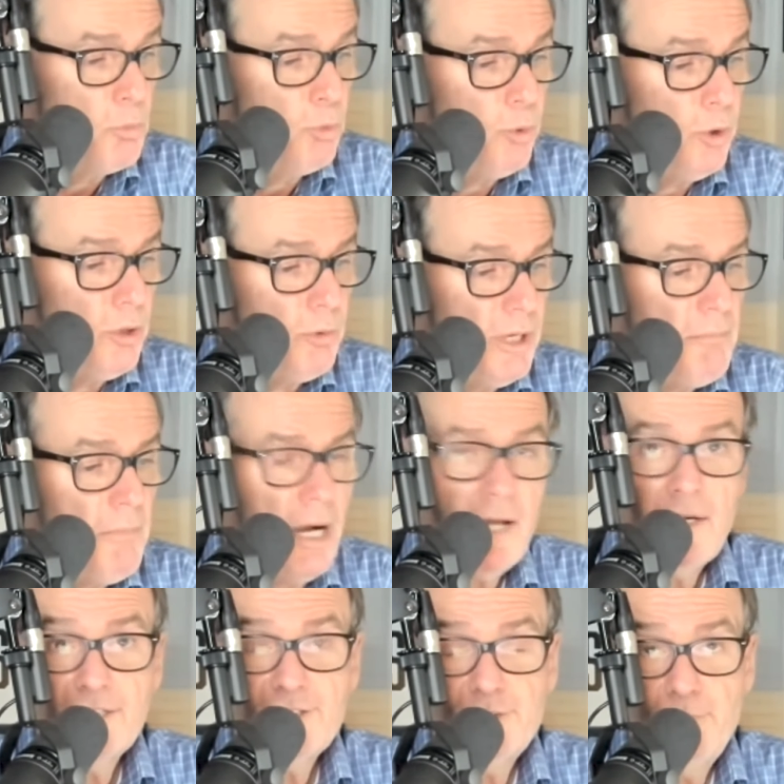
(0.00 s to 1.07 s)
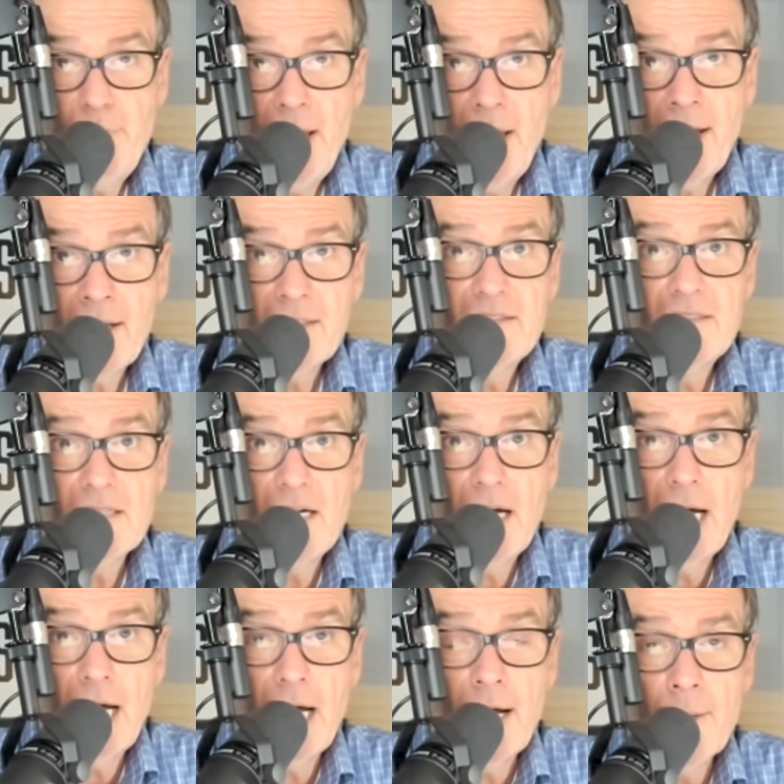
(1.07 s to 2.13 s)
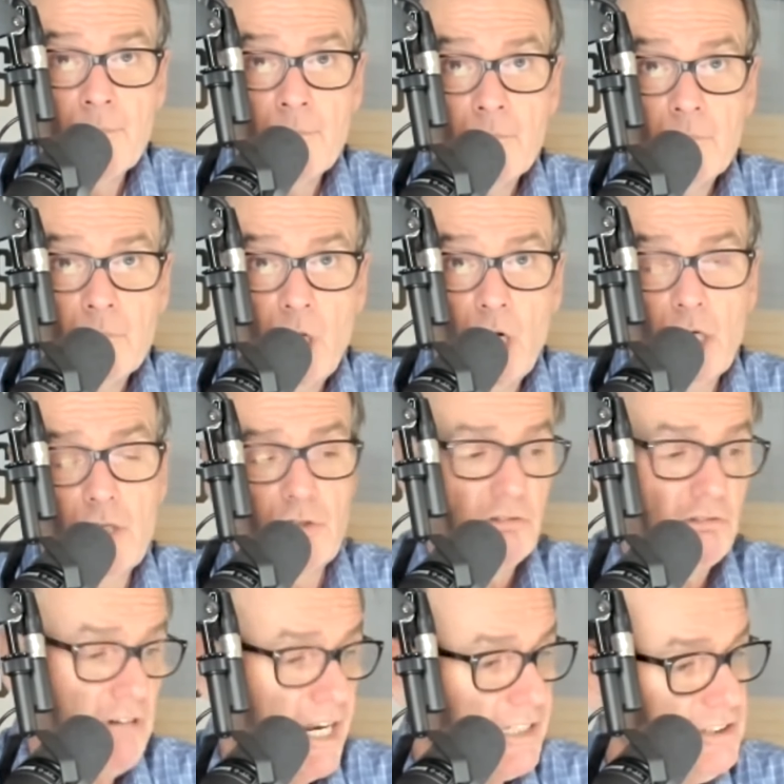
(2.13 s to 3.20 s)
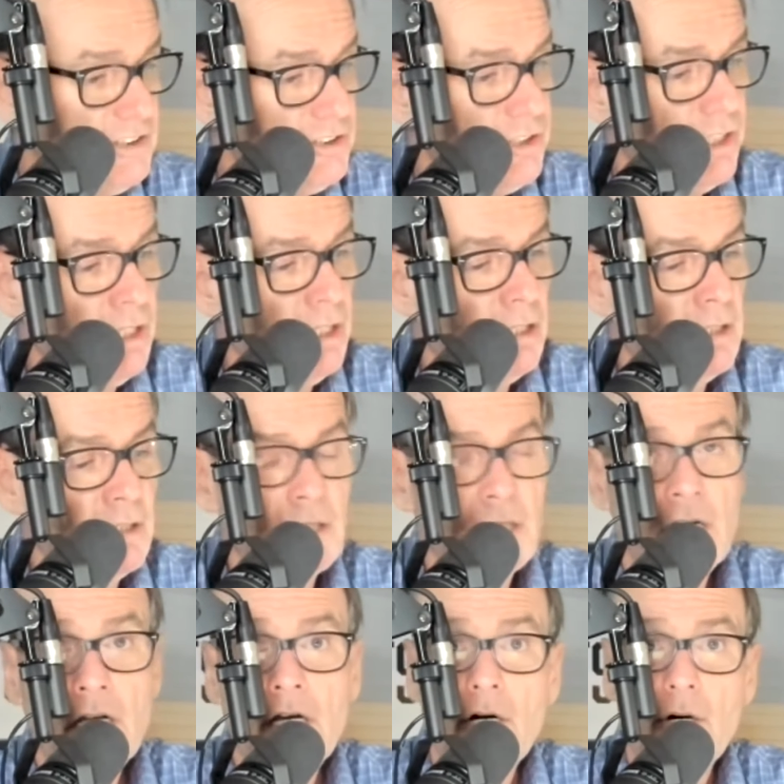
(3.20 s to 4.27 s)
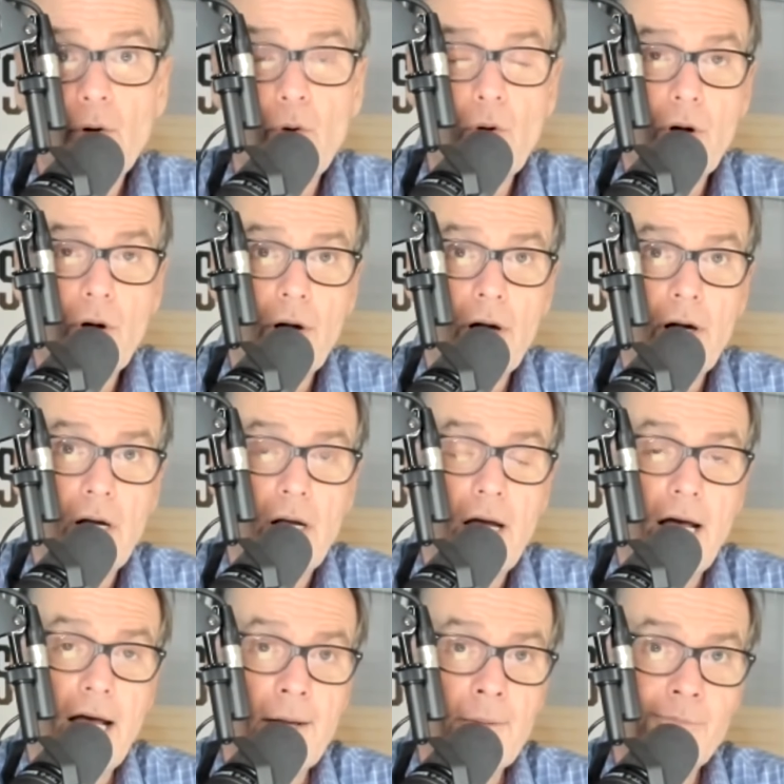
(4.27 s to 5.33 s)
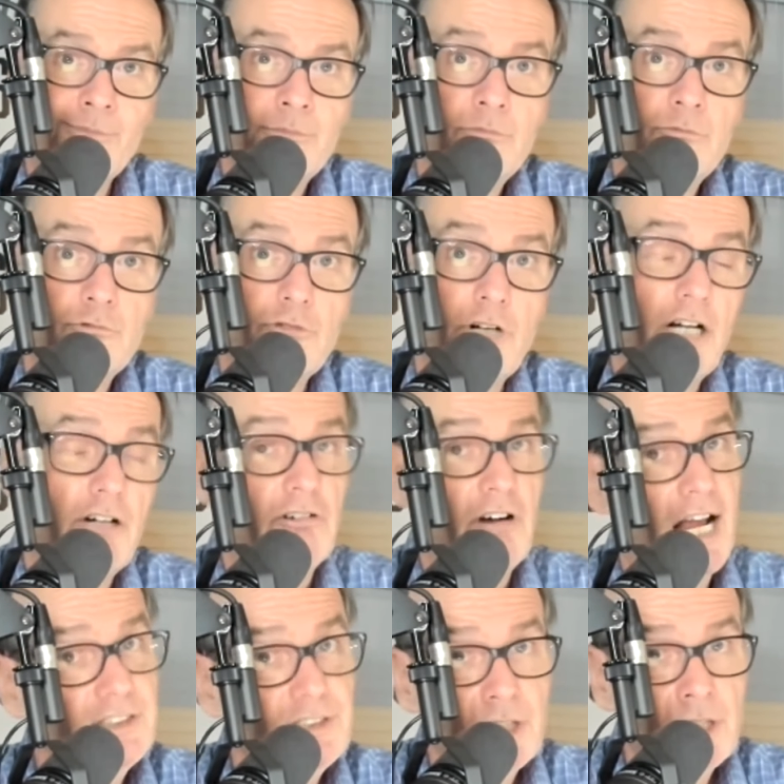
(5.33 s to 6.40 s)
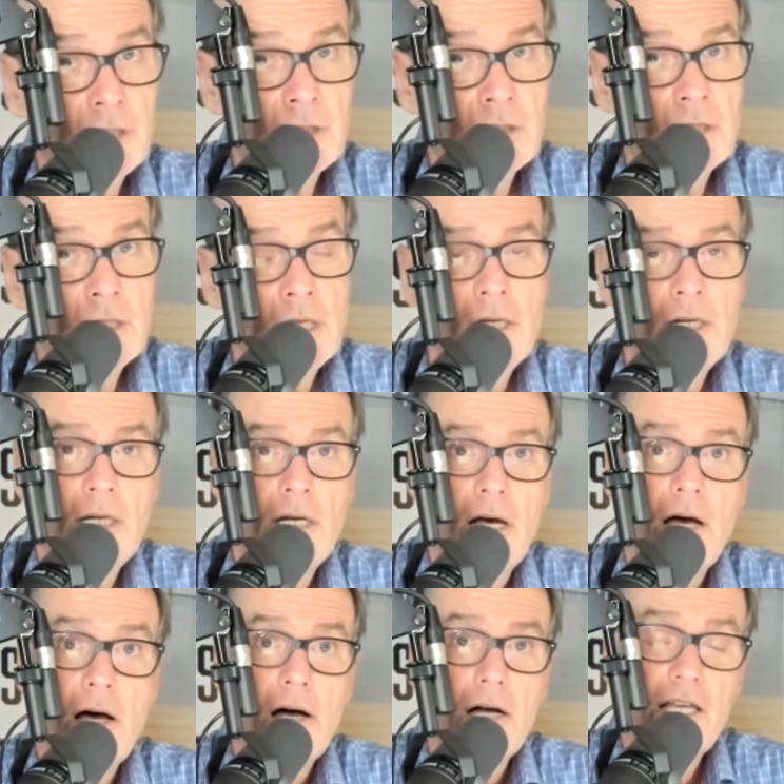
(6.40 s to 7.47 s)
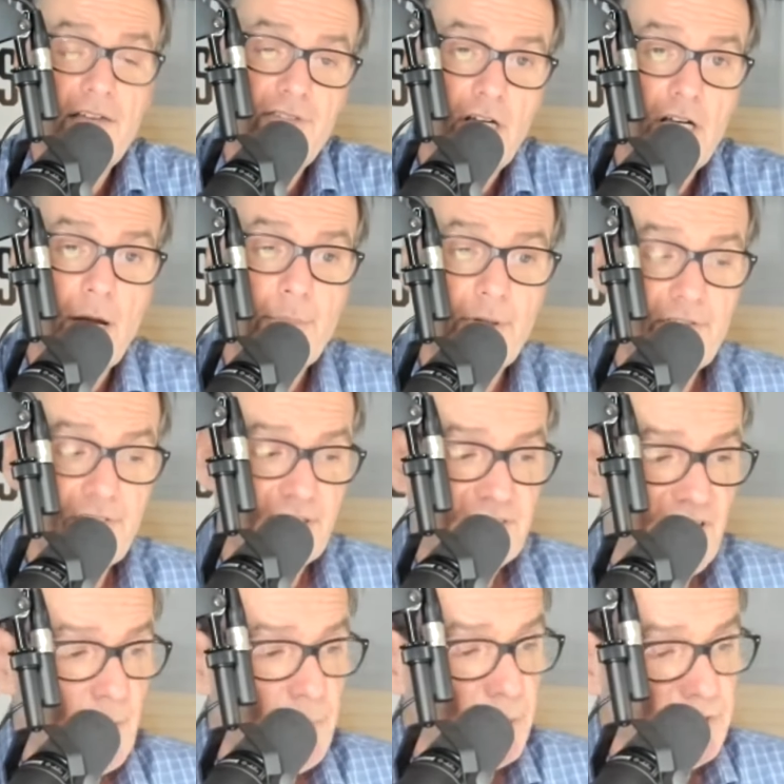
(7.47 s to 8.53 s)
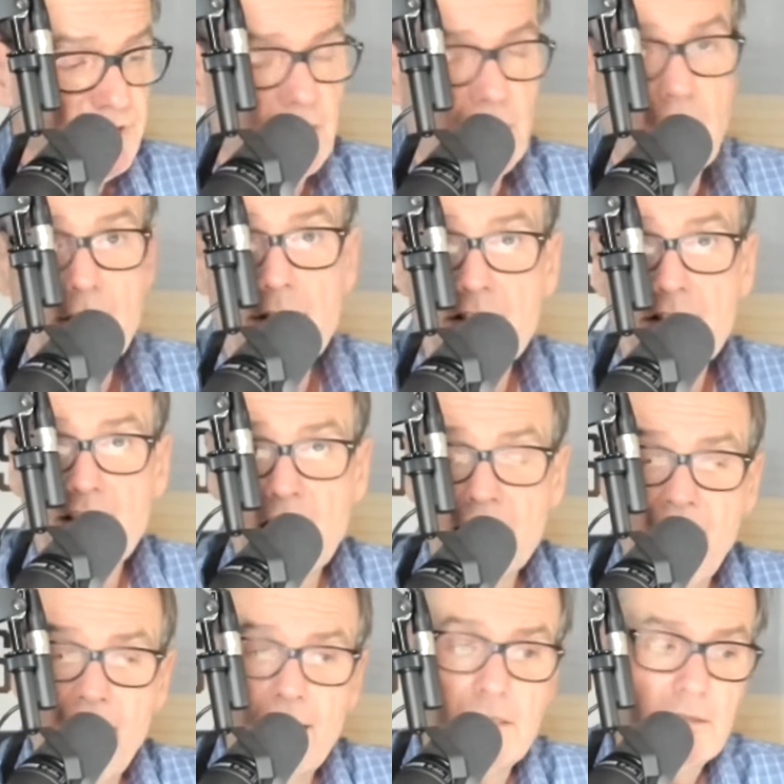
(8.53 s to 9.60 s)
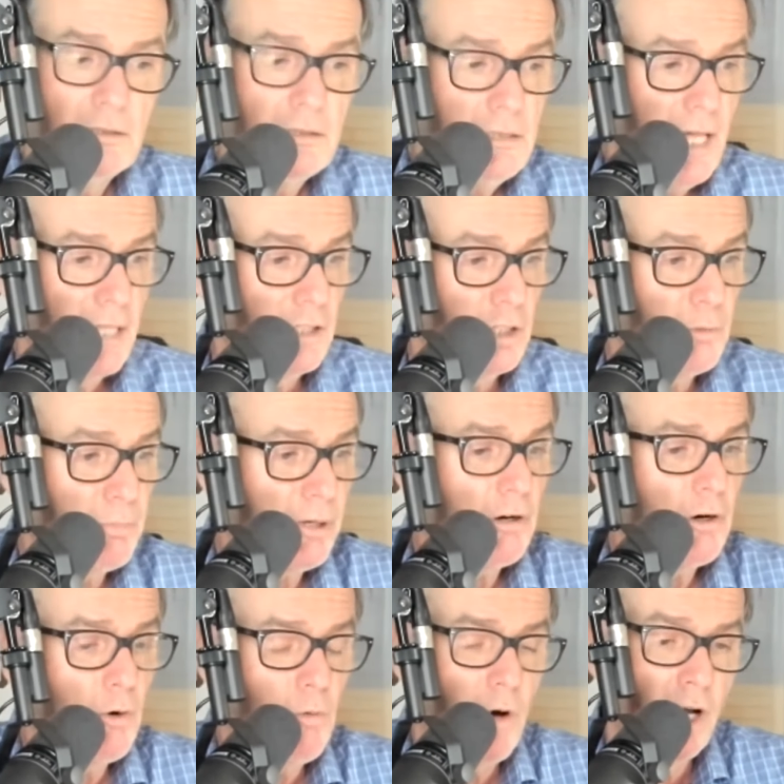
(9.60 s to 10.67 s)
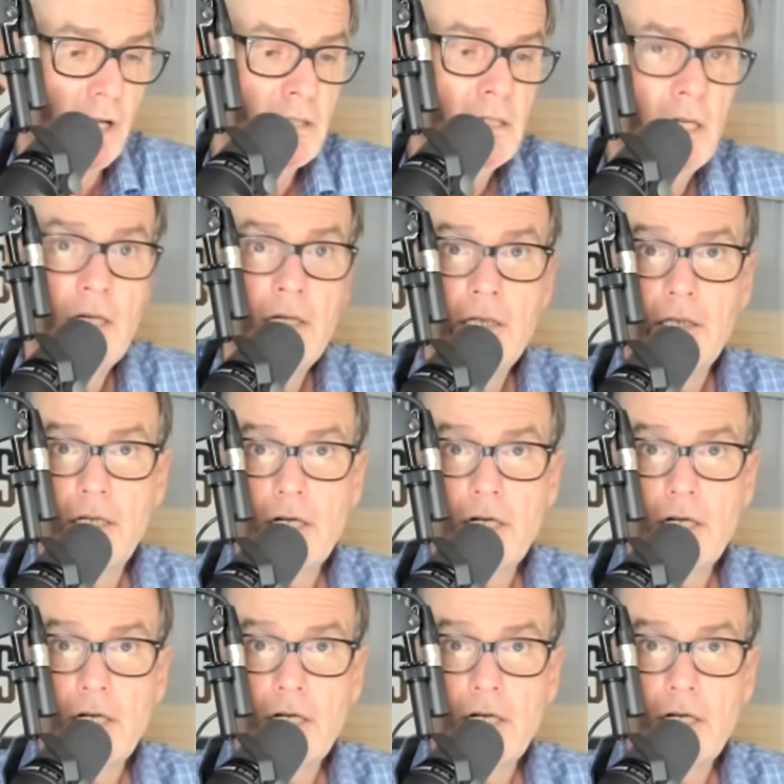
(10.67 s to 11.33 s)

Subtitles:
we might expect a correction or regression. I'll give you a couple of examples here other than that little Burrow one. You